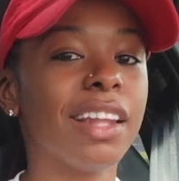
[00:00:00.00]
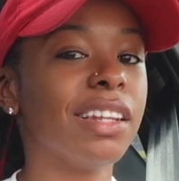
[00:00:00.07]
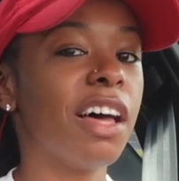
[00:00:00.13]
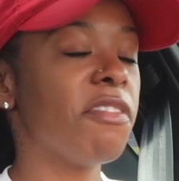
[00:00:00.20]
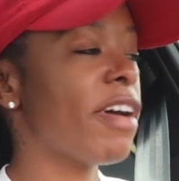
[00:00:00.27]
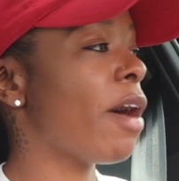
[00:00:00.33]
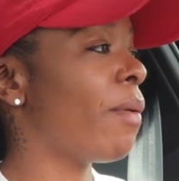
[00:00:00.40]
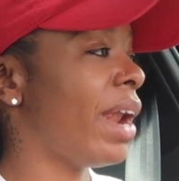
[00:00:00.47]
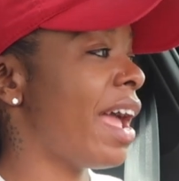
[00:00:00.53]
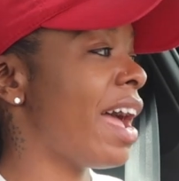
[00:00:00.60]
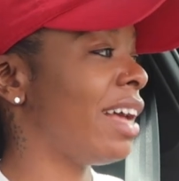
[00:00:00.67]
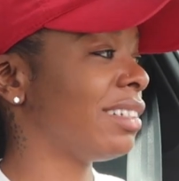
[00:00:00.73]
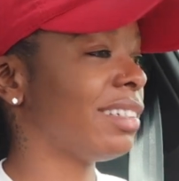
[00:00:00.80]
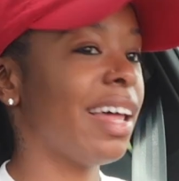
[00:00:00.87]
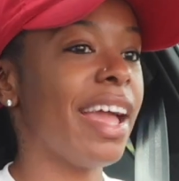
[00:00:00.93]
love how it
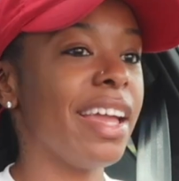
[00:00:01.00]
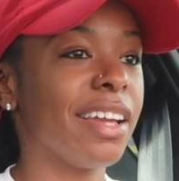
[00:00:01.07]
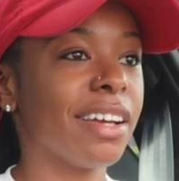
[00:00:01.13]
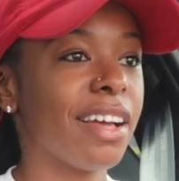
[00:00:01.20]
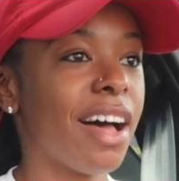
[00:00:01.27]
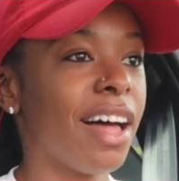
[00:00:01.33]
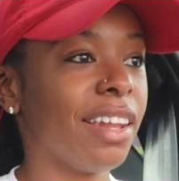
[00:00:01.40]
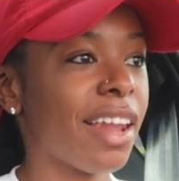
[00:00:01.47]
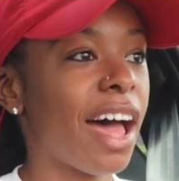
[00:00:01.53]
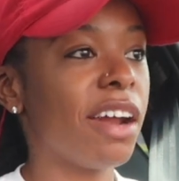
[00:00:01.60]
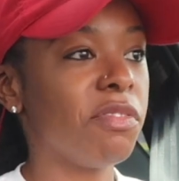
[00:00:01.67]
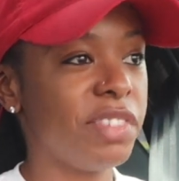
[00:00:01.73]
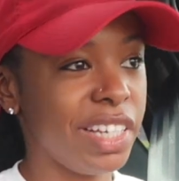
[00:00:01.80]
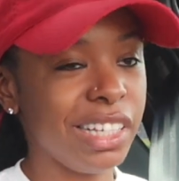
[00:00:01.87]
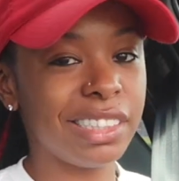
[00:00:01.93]
has like a lot
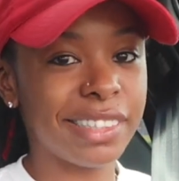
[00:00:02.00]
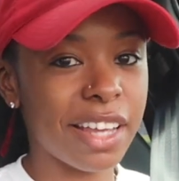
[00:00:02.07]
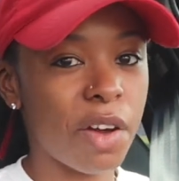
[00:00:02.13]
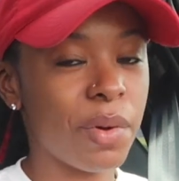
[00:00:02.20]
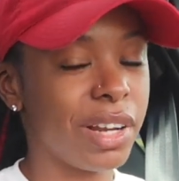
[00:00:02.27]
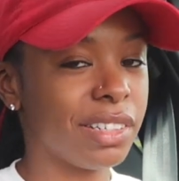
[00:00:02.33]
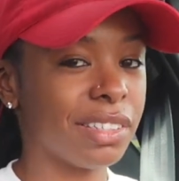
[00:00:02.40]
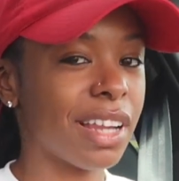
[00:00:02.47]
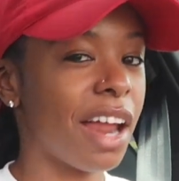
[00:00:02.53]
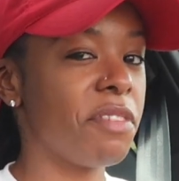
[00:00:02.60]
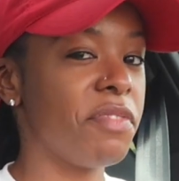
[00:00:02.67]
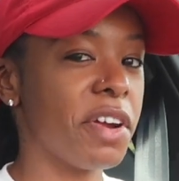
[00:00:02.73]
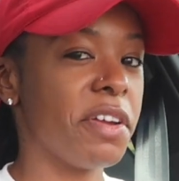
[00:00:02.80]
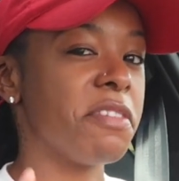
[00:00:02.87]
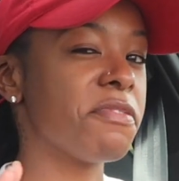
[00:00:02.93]
of detail and it's not a
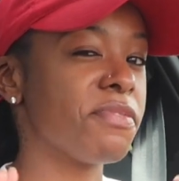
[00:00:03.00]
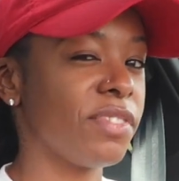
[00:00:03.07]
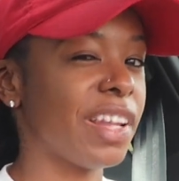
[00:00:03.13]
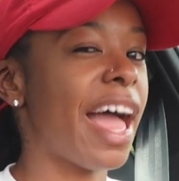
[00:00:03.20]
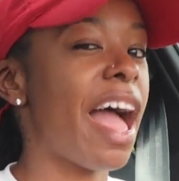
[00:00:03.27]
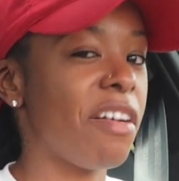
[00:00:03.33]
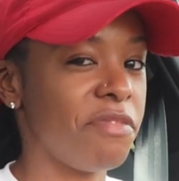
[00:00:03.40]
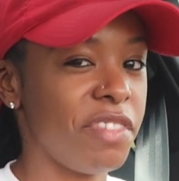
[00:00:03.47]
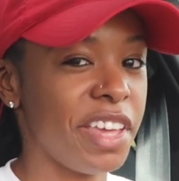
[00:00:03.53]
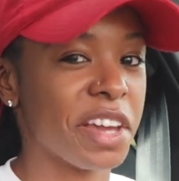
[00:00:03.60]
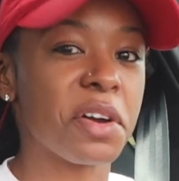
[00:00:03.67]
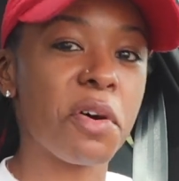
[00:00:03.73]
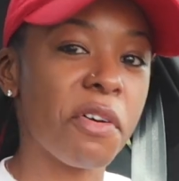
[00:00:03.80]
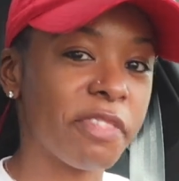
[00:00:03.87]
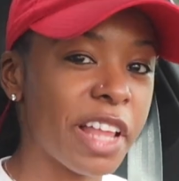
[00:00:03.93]
very flat
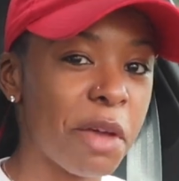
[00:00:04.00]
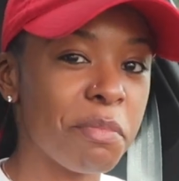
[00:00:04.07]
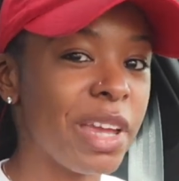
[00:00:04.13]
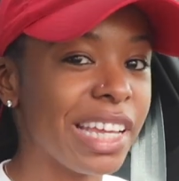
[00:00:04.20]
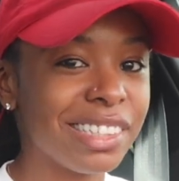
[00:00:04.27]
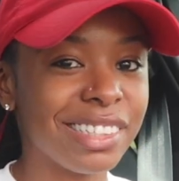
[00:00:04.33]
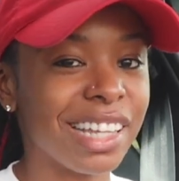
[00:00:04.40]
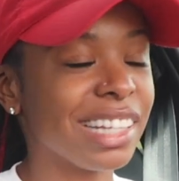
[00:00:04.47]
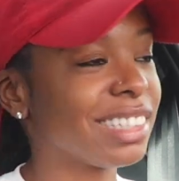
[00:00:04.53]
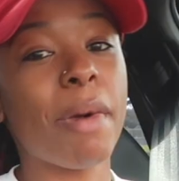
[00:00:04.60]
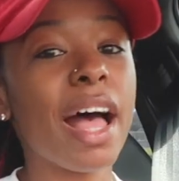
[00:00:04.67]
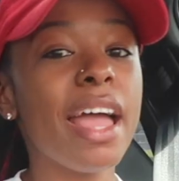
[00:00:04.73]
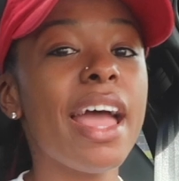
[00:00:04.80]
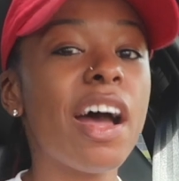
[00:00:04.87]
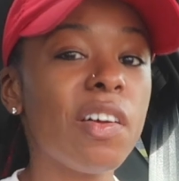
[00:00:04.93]
vehicle, if that makes sense.
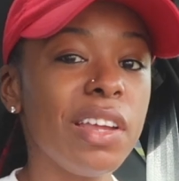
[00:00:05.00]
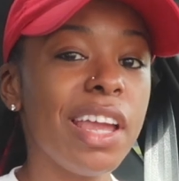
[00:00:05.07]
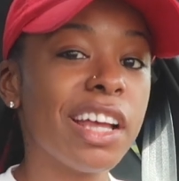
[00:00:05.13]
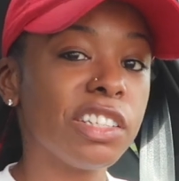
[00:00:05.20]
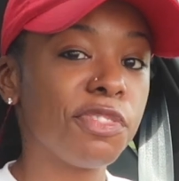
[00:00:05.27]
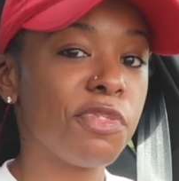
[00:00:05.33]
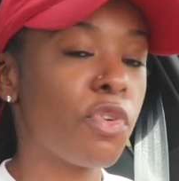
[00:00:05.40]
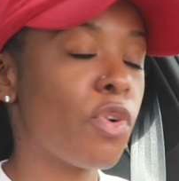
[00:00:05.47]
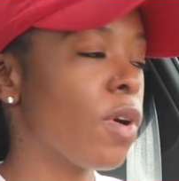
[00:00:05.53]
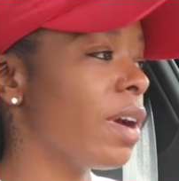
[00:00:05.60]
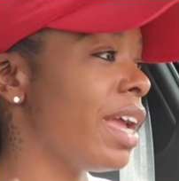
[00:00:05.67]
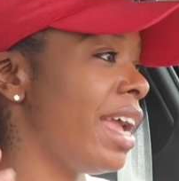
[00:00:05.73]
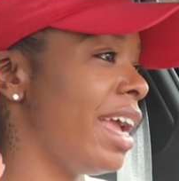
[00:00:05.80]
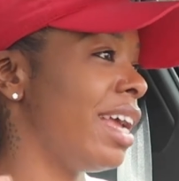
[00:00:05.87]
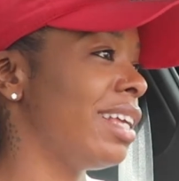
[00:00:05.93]
My Audi
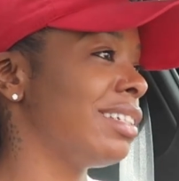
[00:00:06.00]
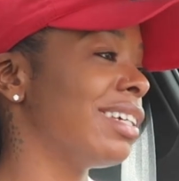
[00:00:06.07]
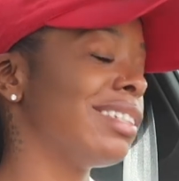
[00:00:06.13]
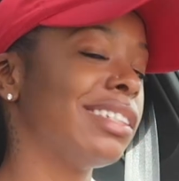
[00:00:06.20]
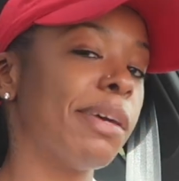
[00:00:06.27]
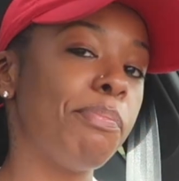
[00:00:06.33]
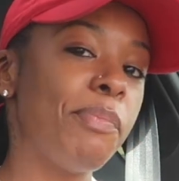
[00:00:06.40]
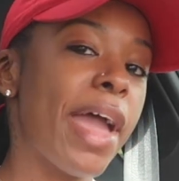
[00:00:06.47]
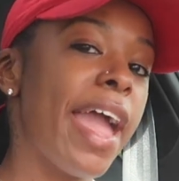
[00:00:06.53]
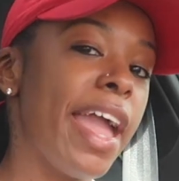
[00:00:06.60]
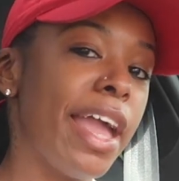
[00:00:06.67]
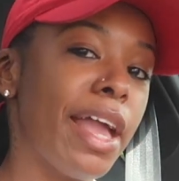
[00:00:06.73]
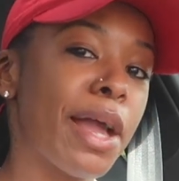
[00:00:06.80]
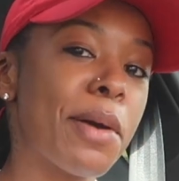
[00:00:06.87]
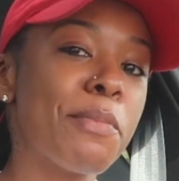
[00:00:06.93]
S4 is
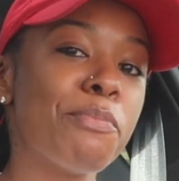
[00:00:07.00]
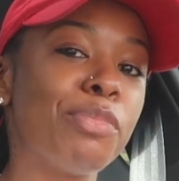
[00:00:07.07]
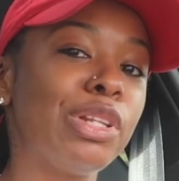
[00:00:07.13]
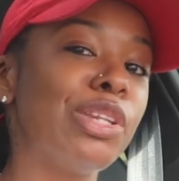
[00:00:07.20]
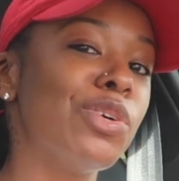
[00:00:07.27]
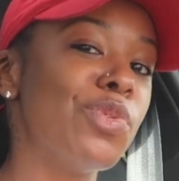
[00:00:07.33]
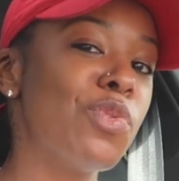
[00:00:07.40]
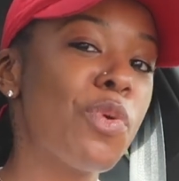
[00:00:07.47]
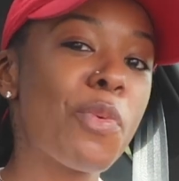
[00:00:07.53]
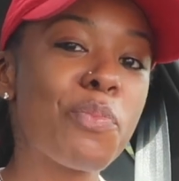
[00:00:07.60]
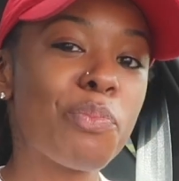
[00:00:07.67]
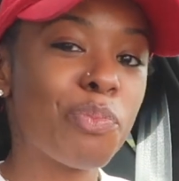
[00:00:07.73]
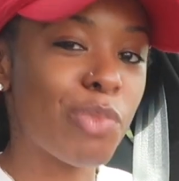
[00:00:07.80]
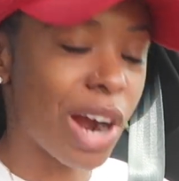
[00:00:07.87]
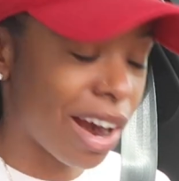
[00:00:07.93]
Sepang Blue
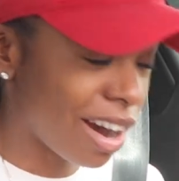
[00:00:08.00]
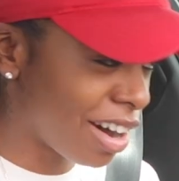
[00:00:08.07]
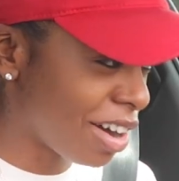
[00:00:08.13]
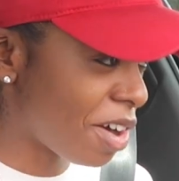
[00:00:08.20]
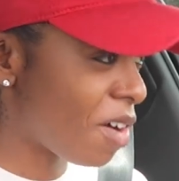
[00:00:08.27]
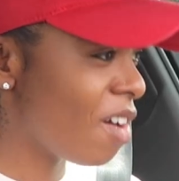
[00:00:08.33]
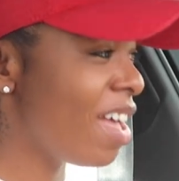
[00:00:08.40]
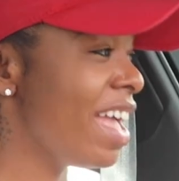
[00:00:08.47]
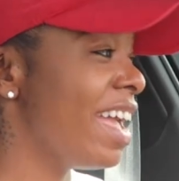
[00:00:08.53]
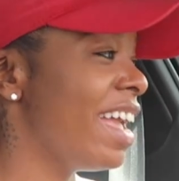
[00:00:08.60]
Pearl.